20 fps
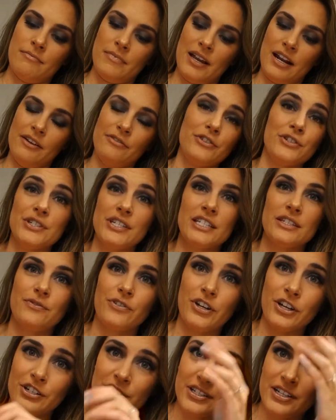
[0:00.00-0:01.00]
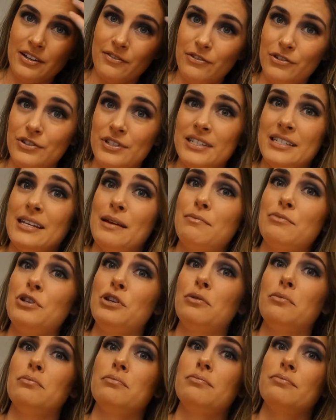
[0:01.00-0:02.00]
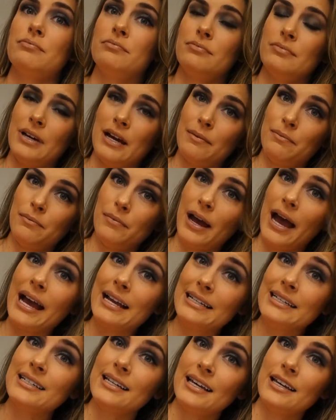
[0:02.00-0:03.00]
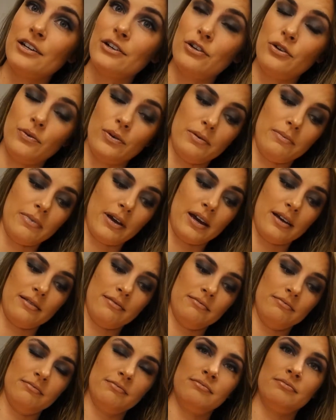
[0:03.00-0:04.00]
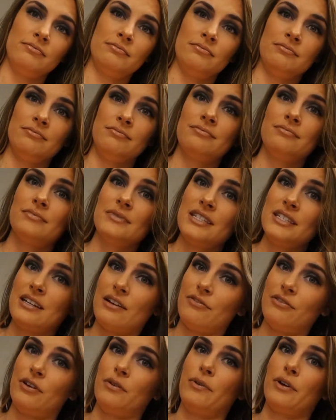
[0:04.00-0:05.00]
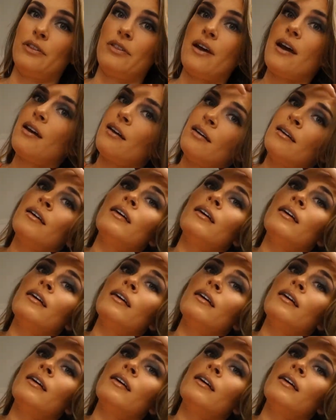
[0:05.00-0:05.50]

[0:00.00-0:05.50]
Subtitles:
And I've used this for years, and I've used the same tube. I need to get a new one, but it's definitely worth it.